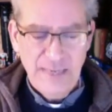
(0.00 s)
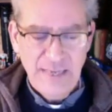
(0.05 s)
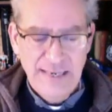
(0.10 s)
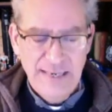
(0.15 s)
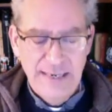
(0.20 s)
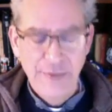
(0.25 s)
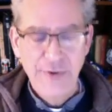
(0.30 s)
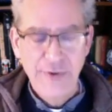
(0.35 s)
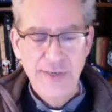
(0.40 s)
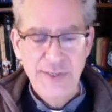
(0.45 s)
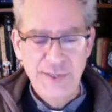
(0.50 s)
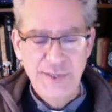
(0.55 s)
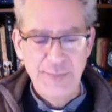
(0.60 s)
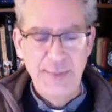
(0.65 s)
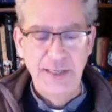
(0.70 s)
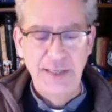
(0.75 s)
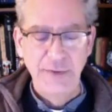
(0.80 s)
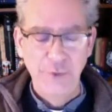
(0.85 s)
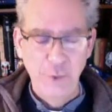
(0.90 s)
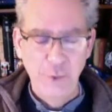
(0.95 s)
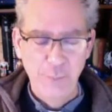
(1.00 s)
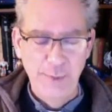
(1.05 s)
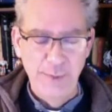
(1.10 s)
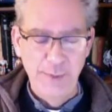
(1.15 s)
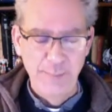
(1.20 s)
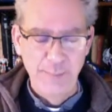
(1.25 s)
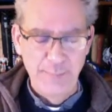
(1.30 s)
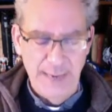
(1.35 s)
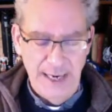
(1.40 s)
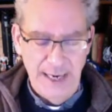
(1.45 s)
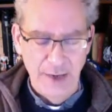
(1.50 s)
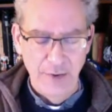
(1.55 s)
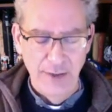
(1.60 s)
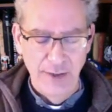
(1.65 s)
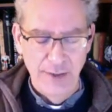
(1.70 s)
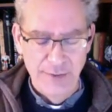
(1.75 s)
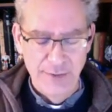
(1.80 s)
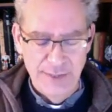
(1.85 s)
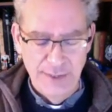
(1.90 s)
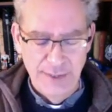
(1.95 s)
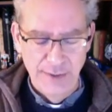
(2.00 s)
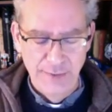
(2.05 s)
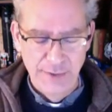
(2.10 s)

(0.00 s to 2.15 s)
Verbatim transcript: Now, there needs to be a little bit of background here.